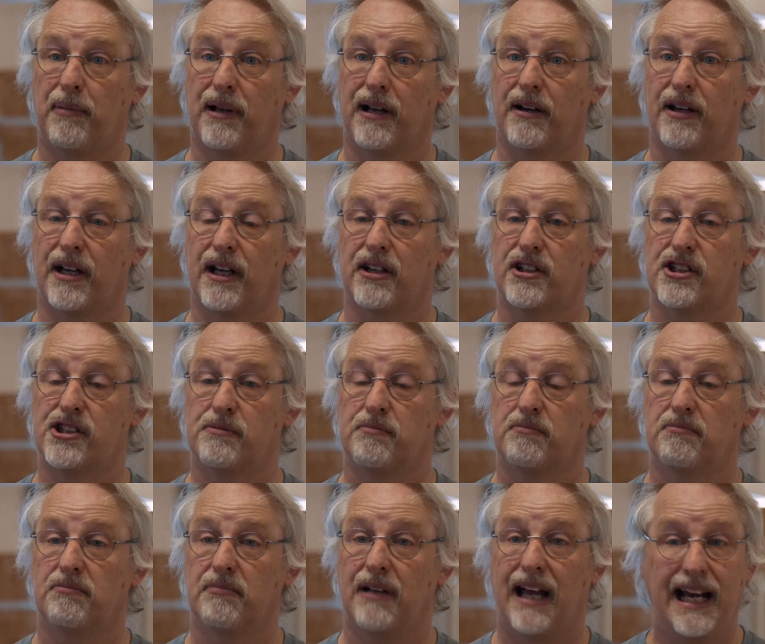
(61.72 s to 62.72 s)
buildings,
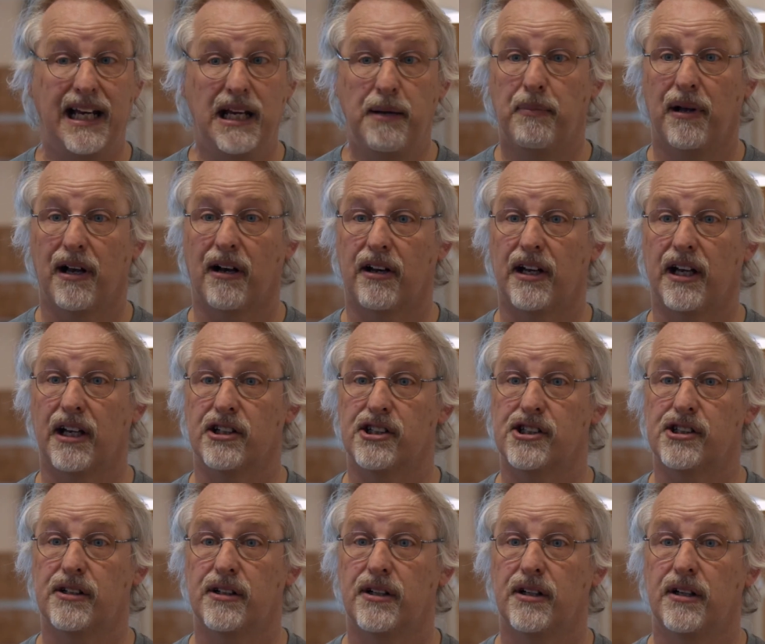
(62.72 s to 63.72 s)
any
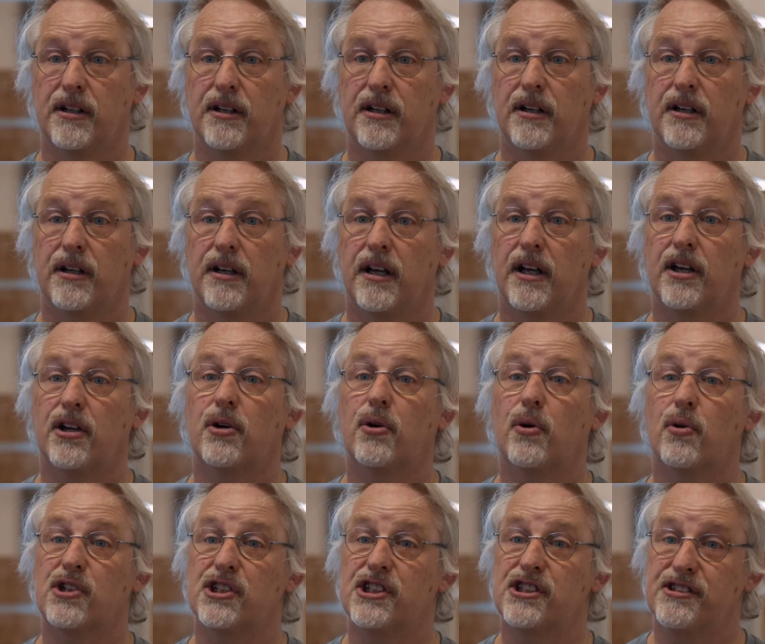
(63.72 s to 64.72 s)
buildings, it
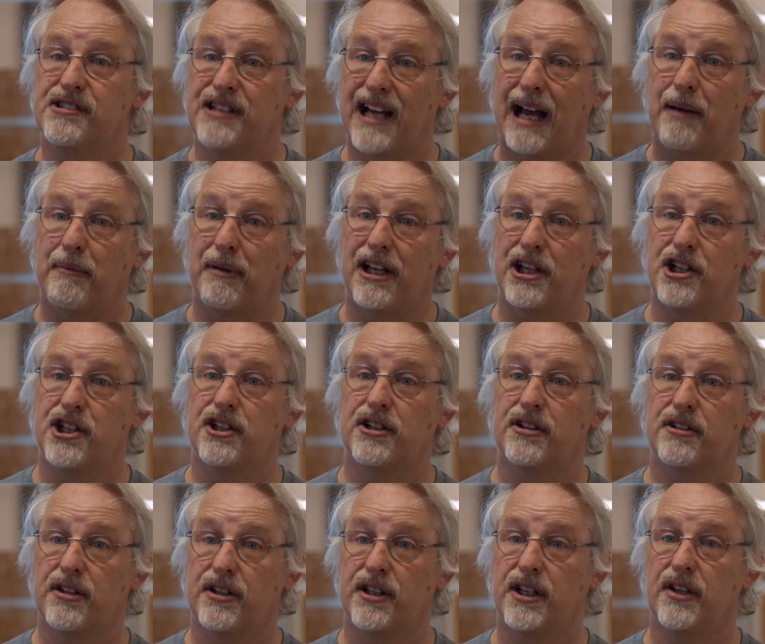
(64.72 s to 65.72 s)
causes damage
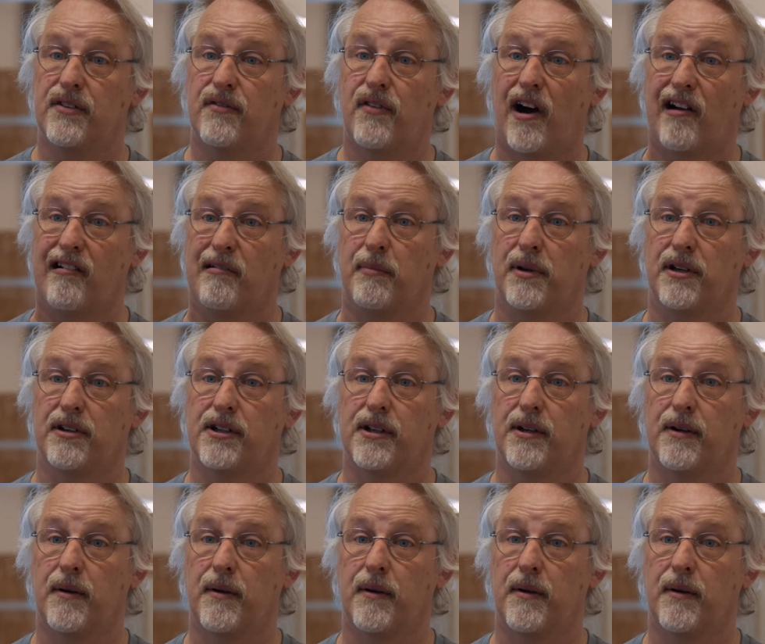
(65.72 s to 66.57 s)
to the environment.